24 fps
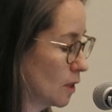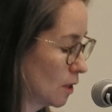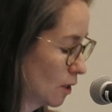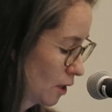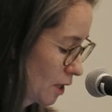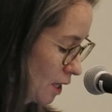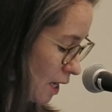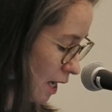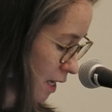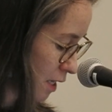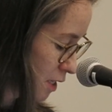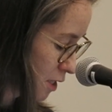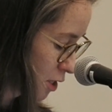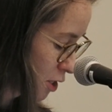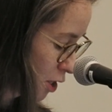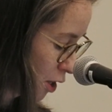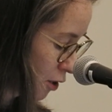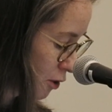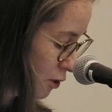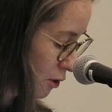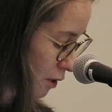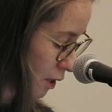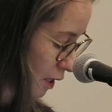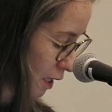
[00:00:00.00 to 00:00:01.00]
Okay,
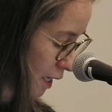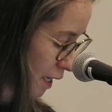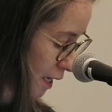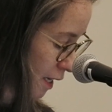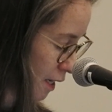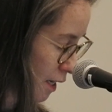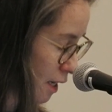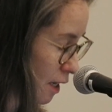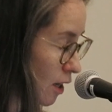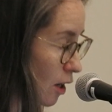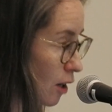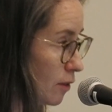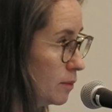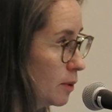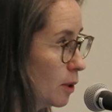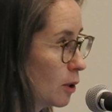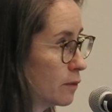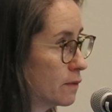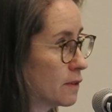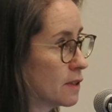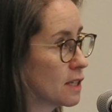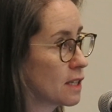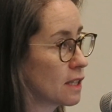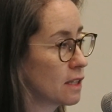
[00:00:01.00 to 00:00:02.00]
so I've
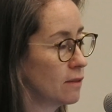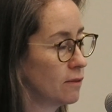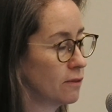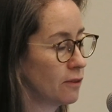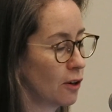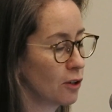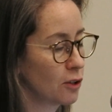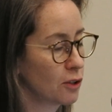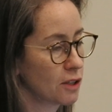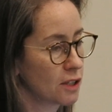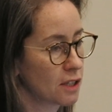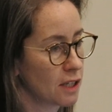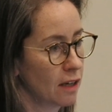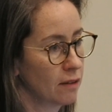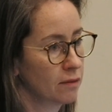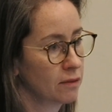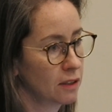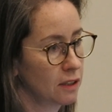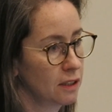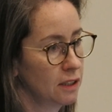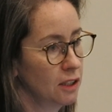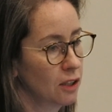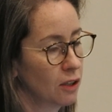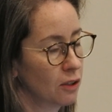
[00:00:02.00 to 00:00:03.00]
obviously focused
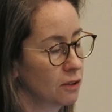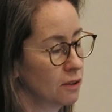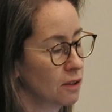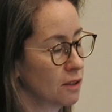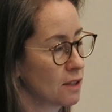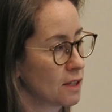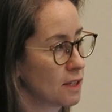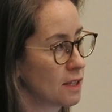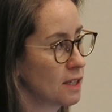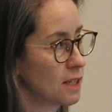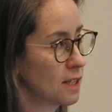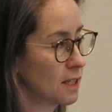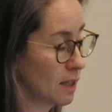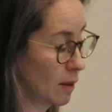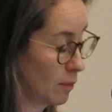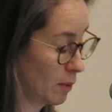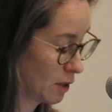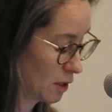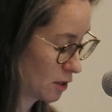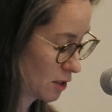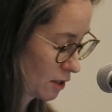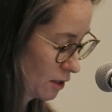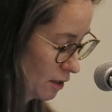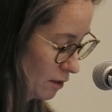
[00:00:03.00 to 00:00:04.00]
heavily on
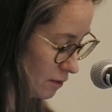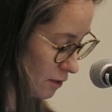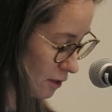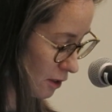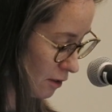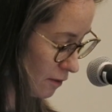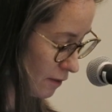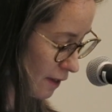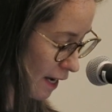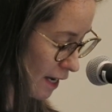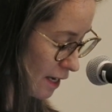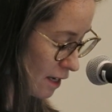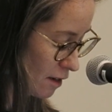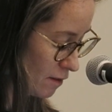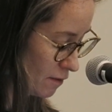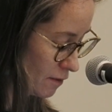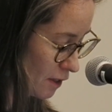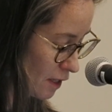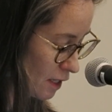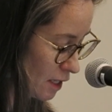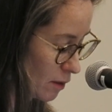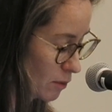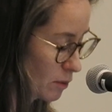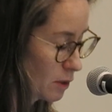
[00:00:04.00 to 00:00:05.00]
systemic delivery of
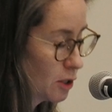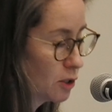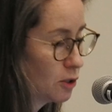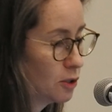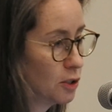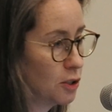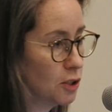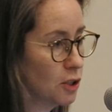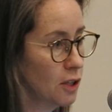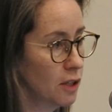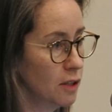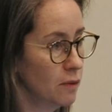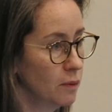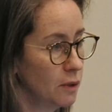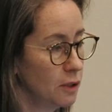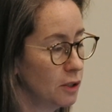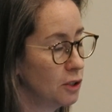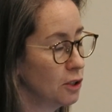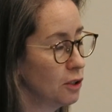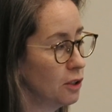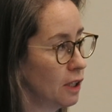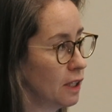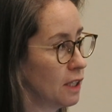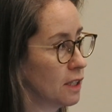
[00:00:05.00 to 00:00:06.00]
AAV, and we
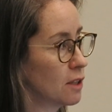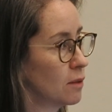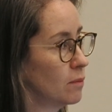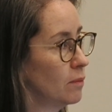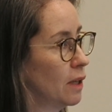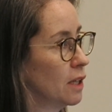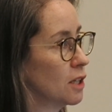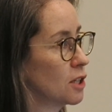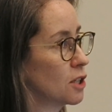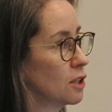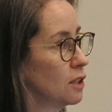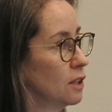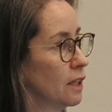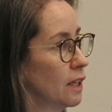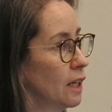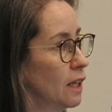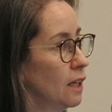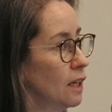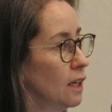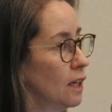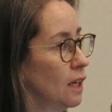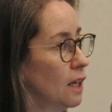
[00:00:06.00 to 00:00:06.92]
do need to mention that